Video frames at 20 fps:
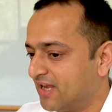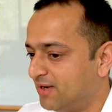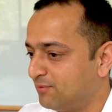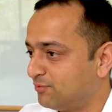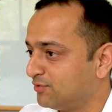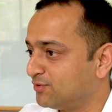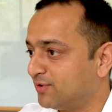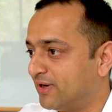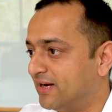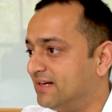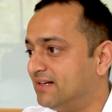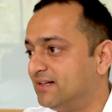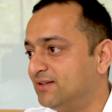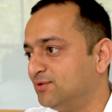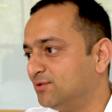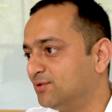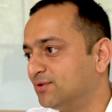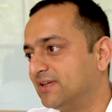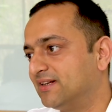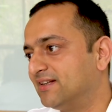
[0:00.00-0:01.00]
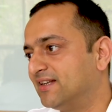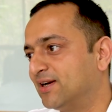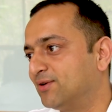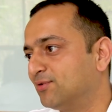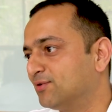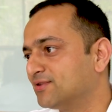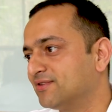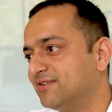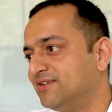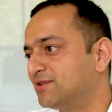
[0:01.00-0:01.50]
even though i didn't know that that
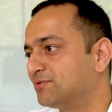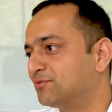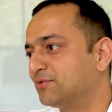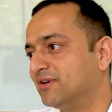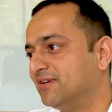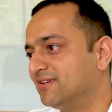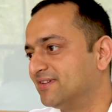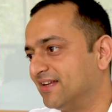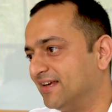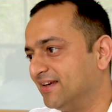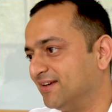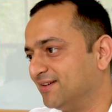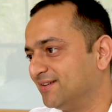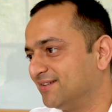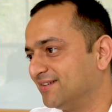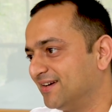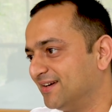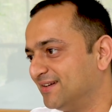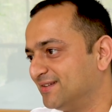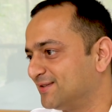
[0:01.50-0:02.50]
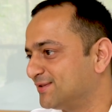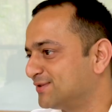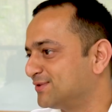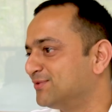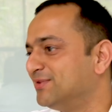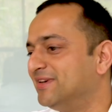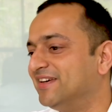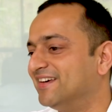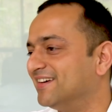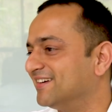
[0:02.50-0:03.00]
was an entrepreneurial thing i was just
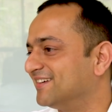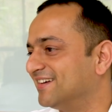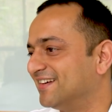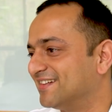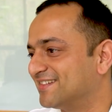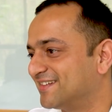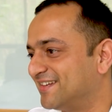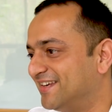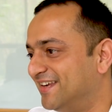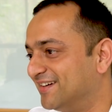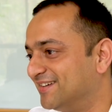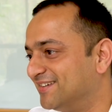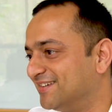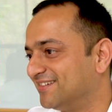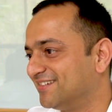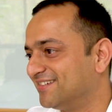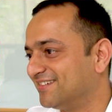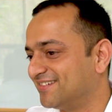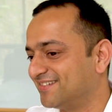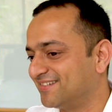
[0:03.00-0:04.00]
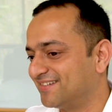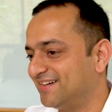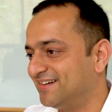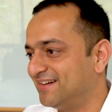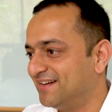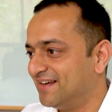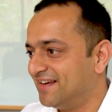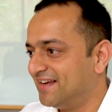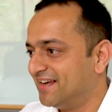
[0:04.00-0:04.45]
doing it as a kid right